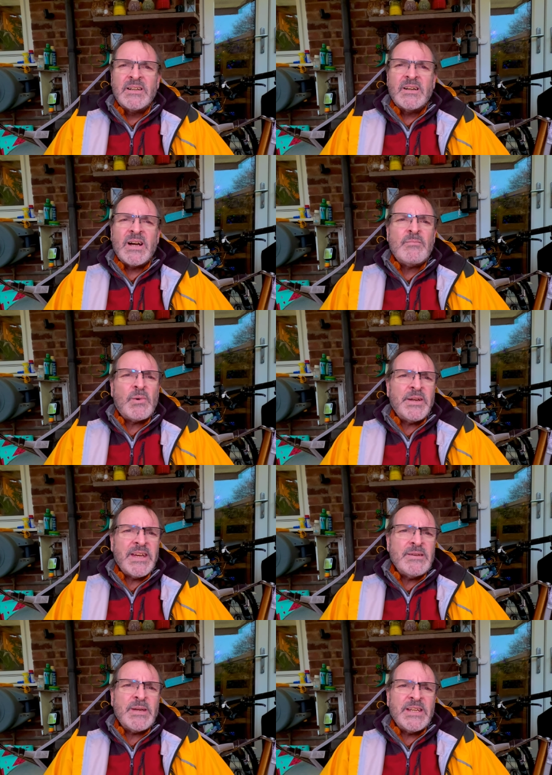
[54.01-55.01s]
uh, my
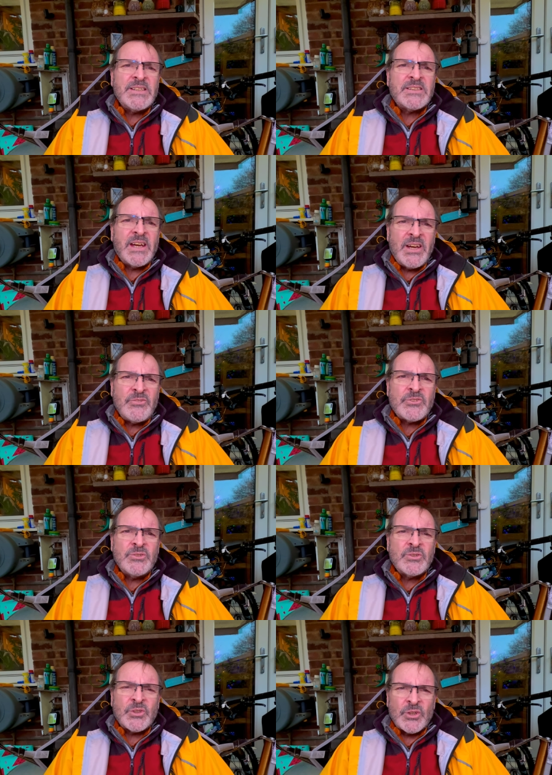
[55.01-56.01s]
name is Andrew
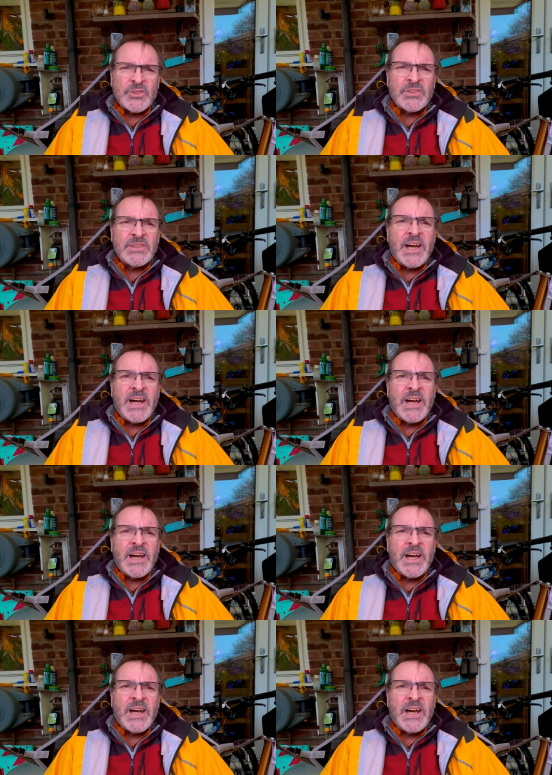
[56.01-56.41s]
Dodds,